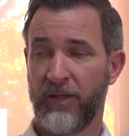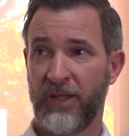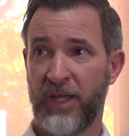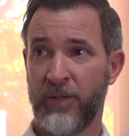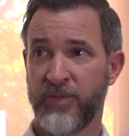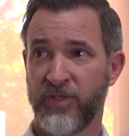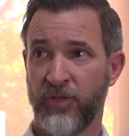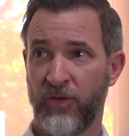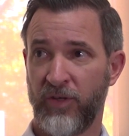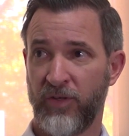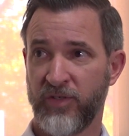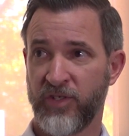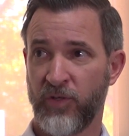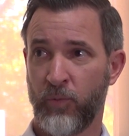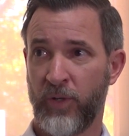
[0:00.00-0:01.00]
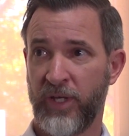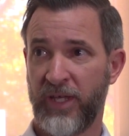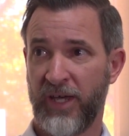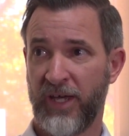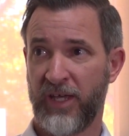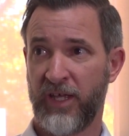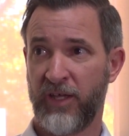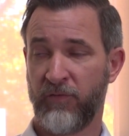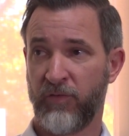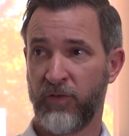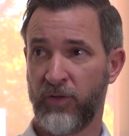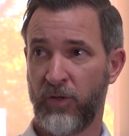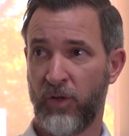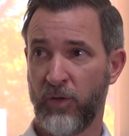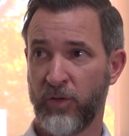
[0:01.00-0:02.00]
Absolutely. So we are here for the
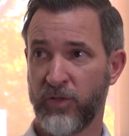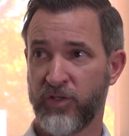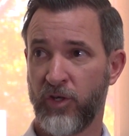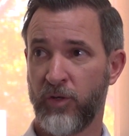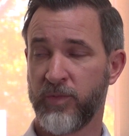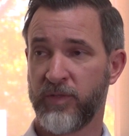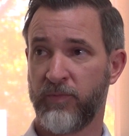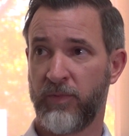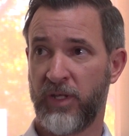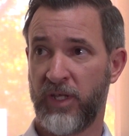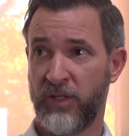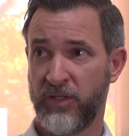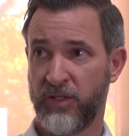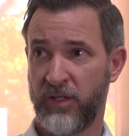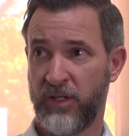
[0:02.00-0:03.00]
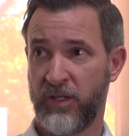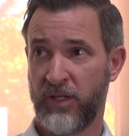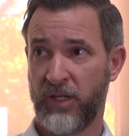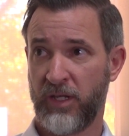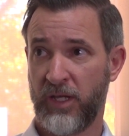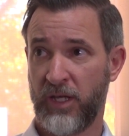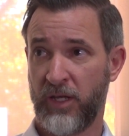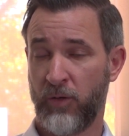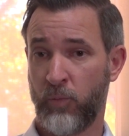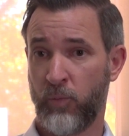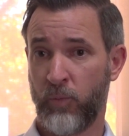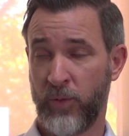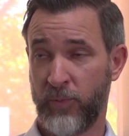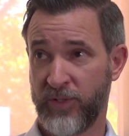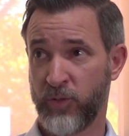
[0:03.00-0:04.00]
longer terms
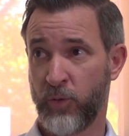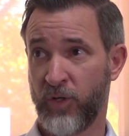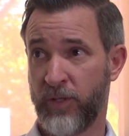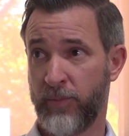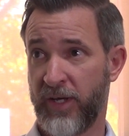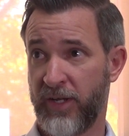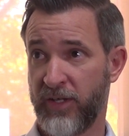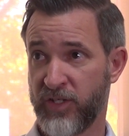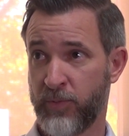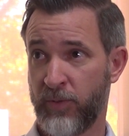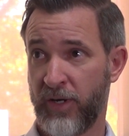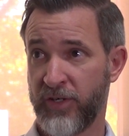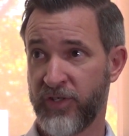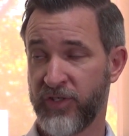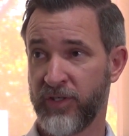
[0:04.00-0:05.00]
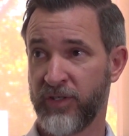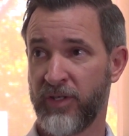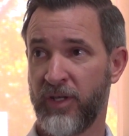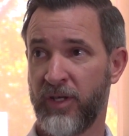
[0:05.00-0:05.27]
when we're talking about exploration.